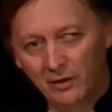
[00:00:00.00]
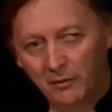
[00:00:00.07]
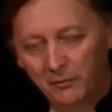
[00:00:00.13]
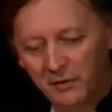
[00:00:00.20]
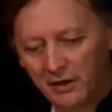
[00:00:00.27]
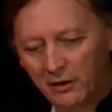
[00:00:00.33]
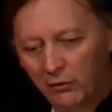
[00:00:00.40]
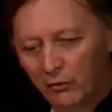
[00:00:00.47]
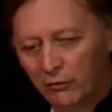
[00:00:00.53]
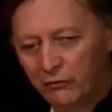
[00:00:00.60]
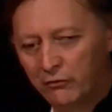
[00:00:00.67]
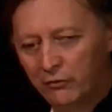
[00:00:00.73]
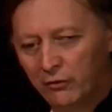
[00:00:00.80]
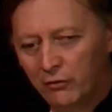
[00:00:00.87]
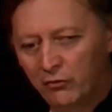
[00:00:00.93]
because
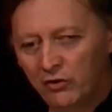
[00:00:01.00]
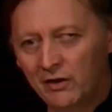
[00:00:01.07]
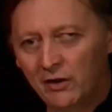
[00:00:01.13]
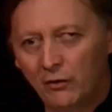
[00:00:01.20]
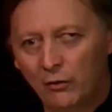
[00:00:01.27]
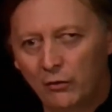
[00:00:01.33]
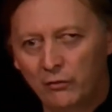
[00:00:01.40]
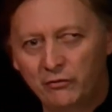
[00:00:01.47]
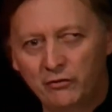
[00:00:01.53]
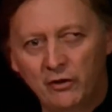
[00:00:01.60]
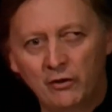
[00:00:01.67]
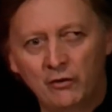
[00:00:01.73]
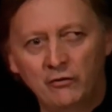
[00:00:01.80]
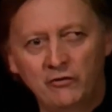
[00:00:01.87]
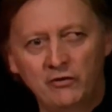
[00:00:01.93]
the general
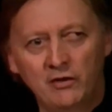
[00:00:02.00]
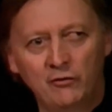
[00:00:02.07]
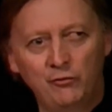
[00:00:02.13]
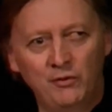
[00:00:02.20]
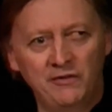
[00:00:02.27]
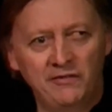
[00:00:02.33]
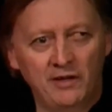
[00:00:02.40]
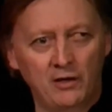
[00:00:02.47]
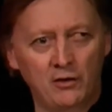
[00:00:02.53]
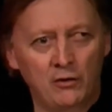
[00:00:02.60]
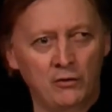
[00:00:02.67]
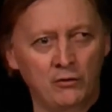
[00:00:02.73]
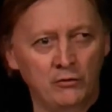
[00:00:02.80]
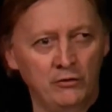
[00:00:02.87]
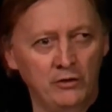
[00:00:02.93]
audience in
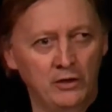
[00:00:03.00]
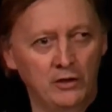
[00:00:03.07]
Switzerland,